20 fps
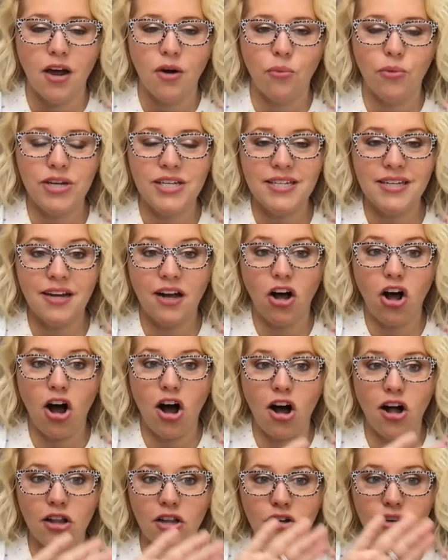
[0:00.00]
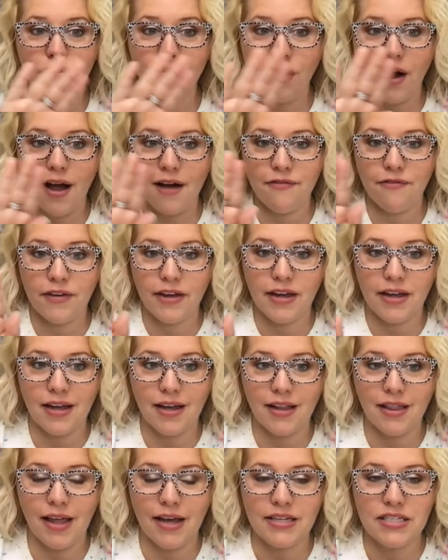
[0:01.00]
We did a holographic,
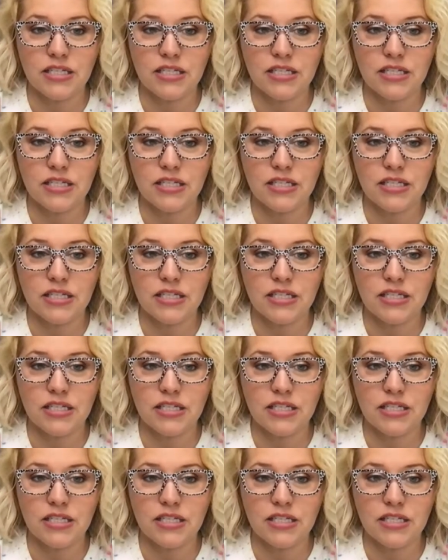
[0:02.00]
like